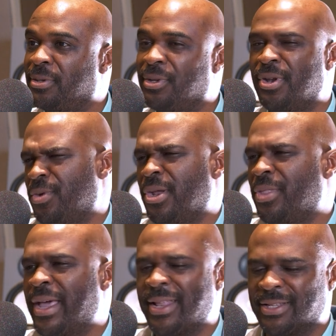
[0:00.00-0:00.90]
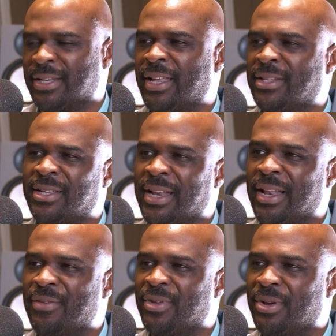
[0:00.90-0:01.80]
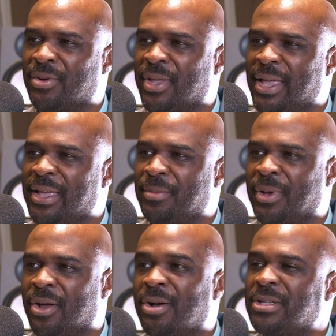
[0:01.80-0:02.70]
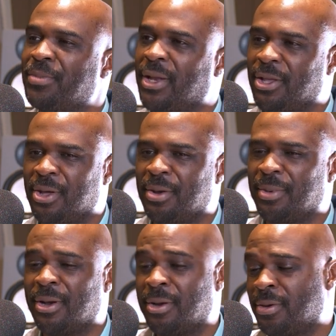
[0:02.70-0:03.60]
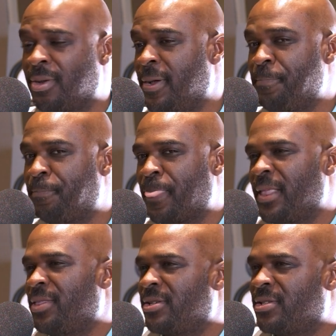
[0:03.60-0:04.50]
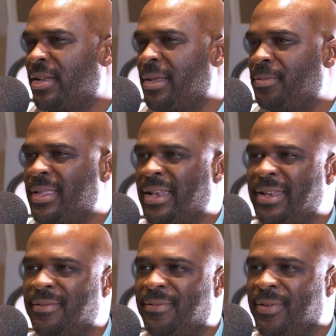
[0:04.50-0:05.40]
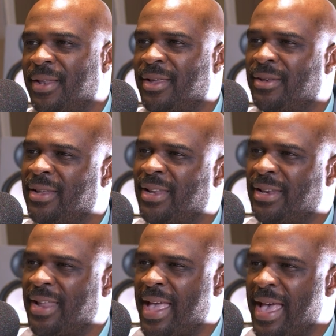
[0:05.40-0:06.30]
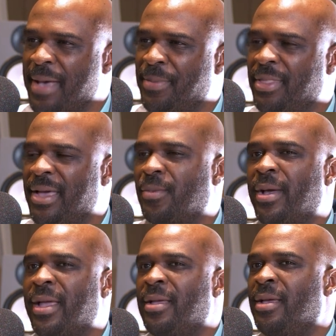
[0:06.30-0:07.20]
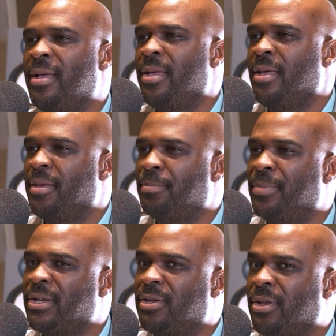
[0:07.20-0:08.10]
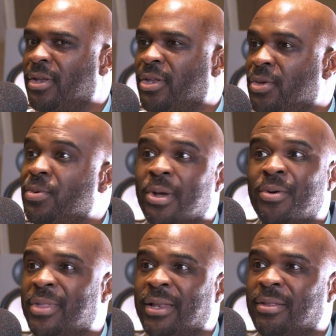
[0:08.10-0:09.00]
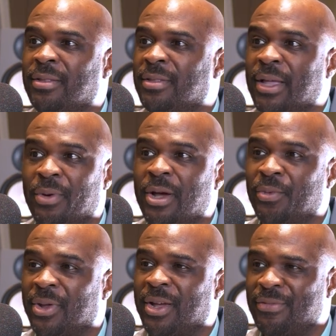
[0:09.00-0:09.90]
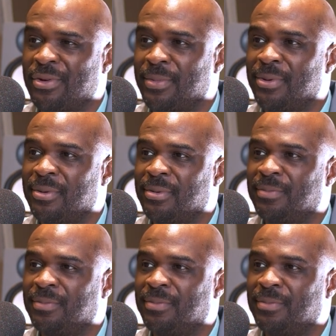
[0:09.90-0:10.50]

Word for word: You don't know that as a 10, 11 year old kid, but ultimately you couldn't learn their sleep. They didn't feel it, it didn't happen that way, but you know that they were unrecoverable.